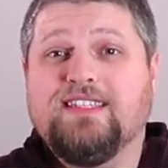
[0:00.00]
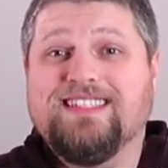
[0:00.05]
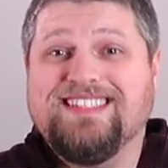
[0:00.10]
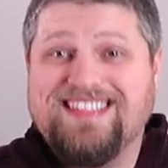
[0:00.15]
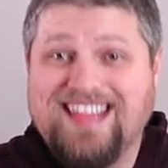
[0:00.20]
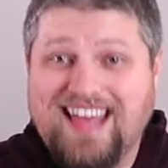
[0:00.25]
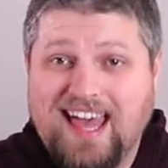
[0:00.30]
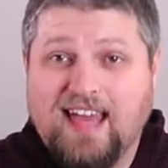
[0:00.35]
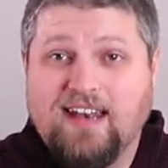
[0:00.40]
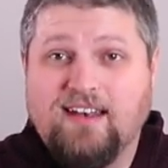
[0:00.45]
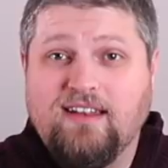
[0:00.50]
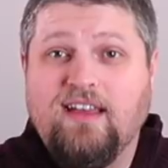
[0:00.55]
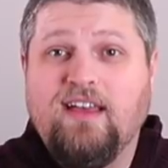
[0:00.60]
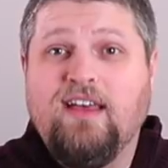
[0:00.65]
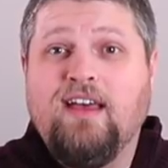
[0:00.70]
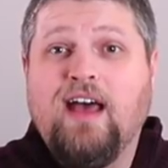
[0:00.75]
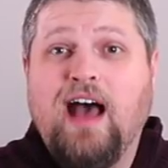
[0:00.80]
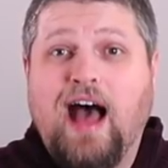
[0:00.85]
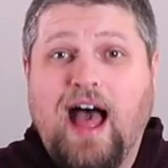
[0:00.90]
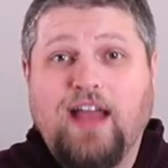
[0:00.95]
Because then
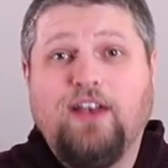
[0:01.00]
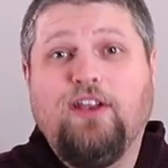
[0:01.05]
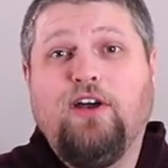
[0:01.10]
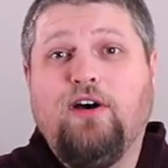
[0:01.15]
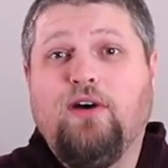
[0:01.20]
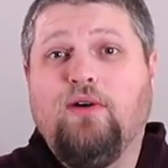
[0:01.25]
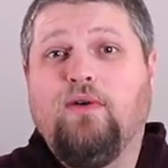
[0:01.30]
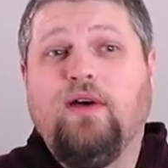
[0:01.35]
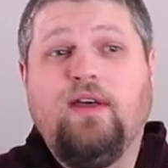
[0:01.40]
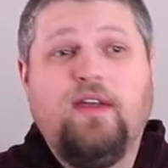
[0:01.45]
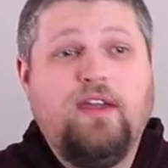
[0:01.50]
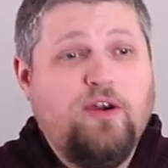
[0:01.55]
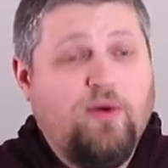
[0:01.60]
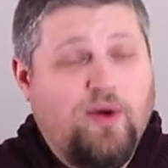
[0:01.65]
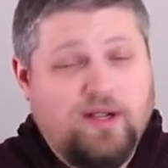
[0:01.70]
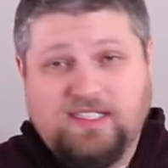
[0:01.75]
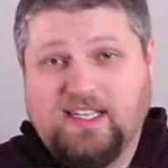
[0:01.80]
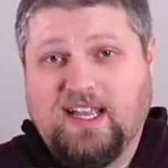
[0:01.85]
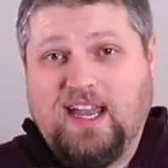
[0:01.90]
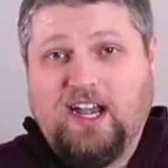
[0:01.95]
I know
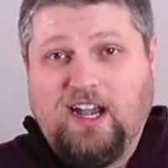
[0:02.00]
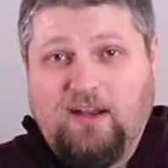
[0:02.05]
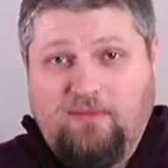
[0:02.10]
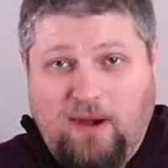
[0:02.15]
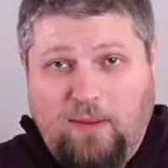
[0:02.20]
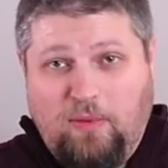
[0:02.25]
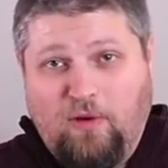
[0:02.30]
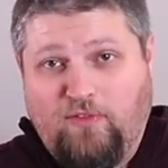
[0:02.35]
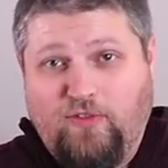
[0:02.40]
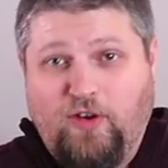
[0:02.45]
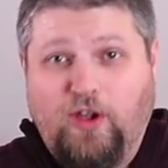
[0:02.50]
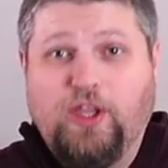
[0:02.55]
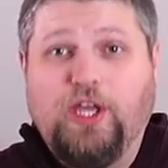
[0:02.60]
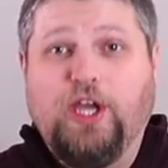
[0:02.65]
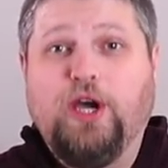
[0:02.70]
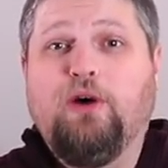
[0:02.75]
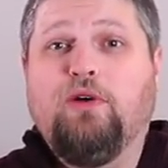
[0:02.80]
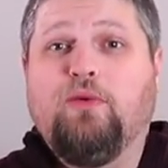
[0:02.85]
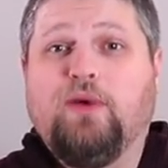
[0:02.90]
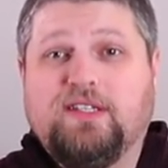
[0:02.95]
once I get it on my
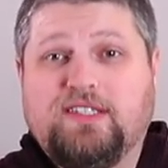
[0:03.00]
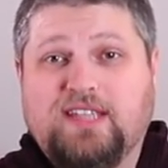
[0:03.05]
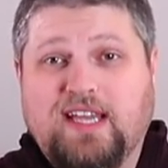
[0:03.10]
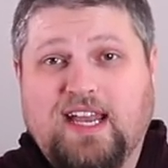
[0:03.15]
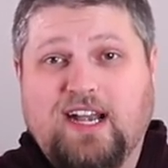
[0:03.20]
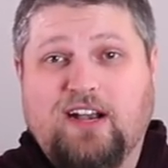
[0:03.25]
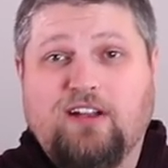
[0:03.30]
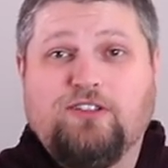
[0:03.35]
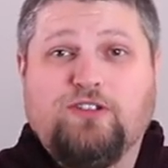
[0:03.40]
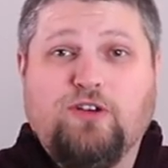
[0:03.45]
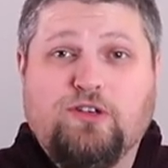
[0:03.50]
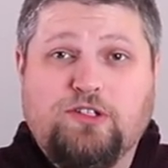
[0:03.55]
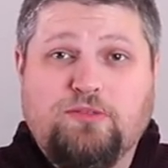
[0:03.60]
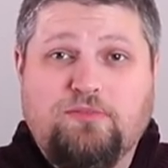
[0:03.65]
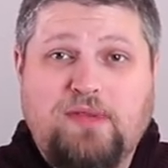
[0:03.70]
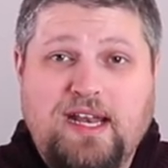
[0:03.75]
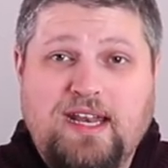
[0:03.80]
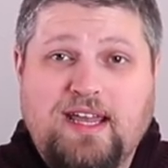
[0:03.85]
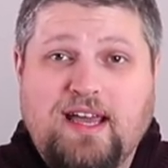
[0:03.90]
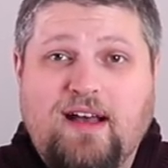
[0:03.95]
portfolio and once I get it on
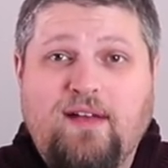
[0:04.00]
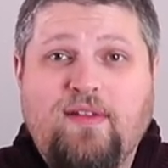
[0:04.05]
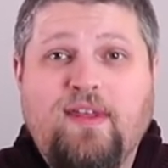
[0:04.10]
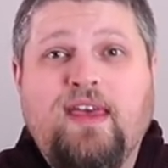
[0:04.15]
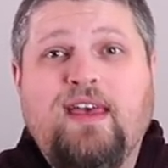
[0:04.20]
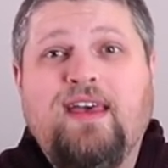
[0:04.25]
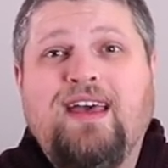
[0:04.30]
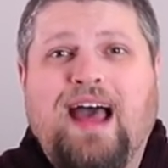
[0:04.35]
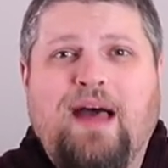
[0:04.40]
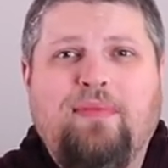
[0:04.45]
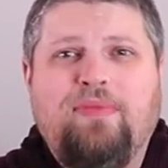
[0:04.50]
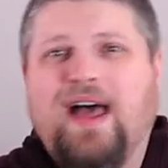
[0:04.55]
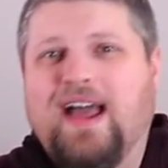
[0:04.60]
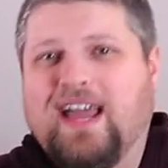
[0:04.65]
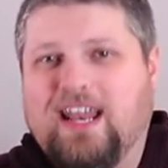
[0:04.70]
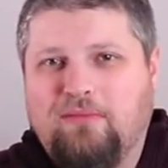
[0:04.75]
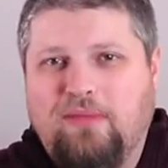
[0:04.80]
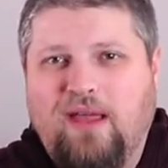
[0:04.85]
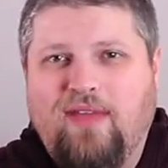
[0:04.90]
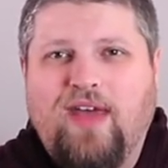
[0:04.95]
social media, I'm
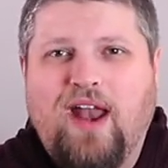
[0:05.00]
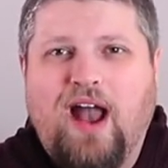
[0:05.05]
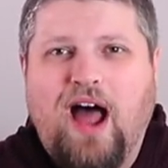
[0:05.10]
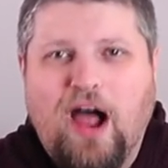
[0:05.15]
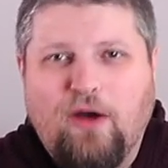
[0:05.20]
not going to be in that